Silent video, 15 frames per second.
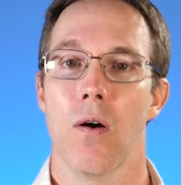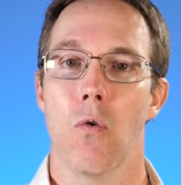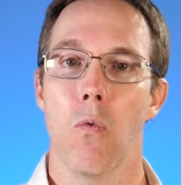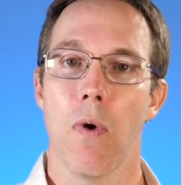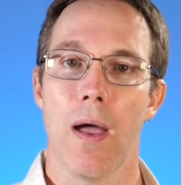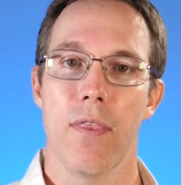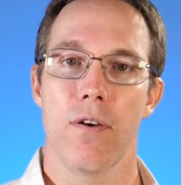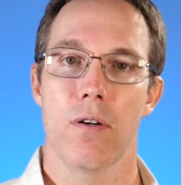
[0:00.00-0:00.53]

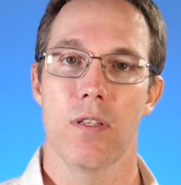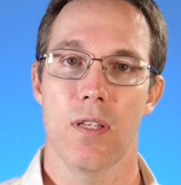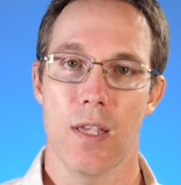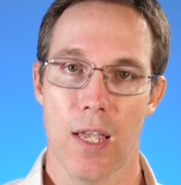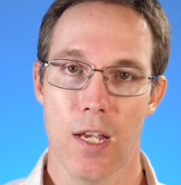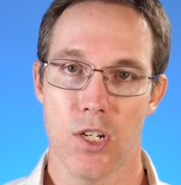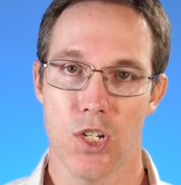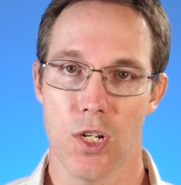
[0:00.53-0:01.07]
whether
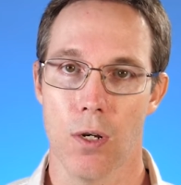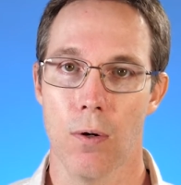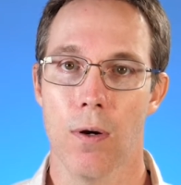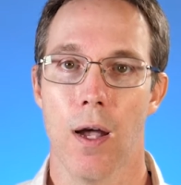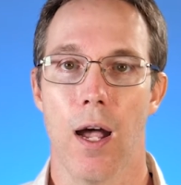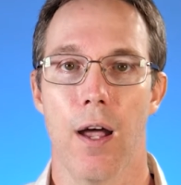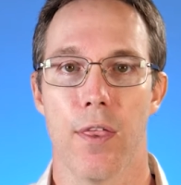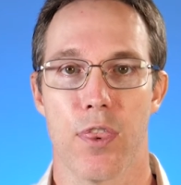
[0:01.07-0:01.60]
to issue
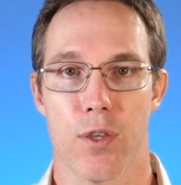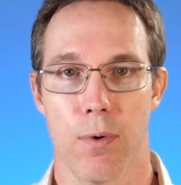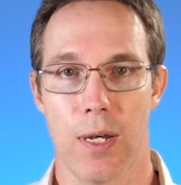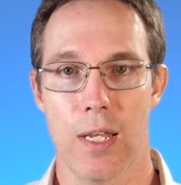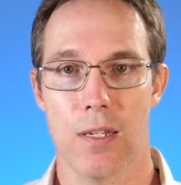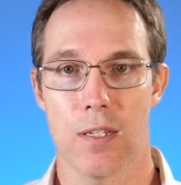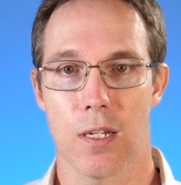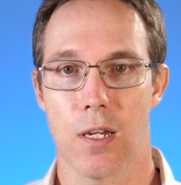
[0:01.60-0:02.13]
a
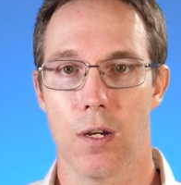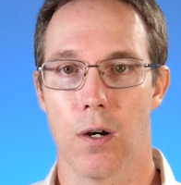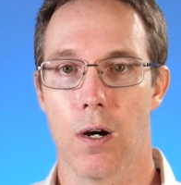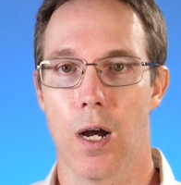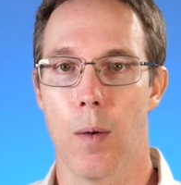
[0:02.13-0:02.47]
3D Secure